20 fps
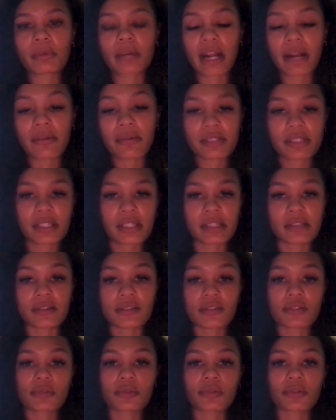when I was
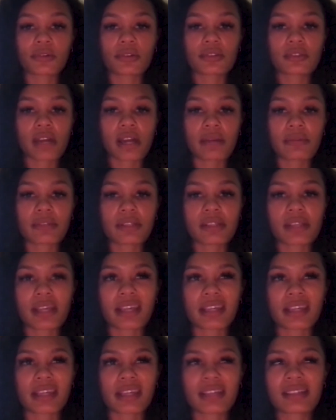in school. So I was
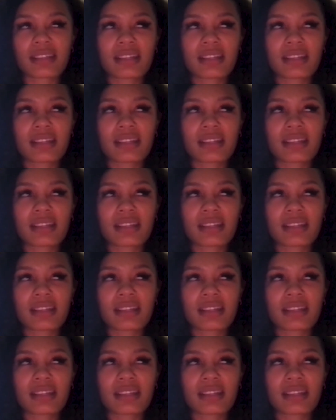like